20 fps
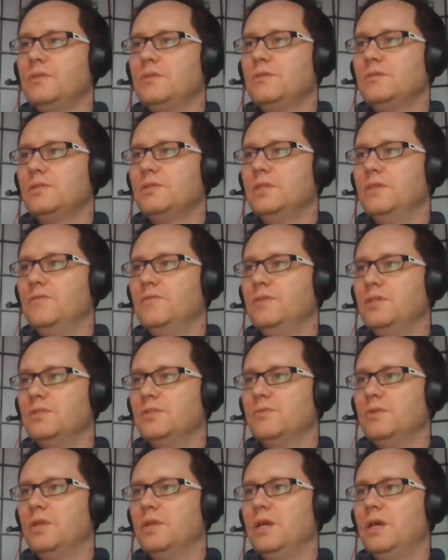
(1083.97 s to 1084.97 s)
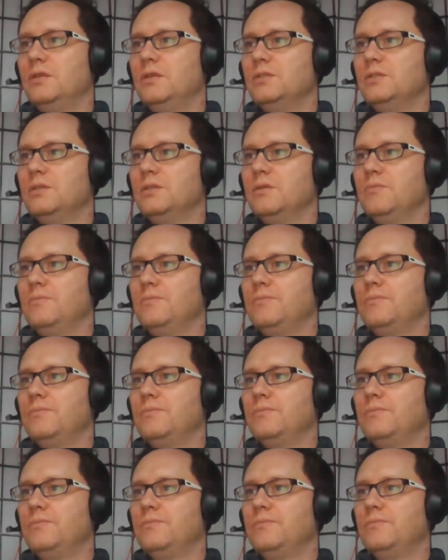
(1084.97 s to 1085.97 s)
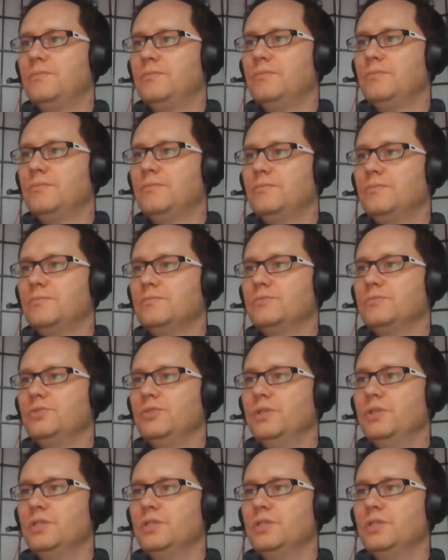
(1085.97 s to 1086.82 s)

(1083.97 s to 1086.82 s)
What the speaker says: See if this one had some. So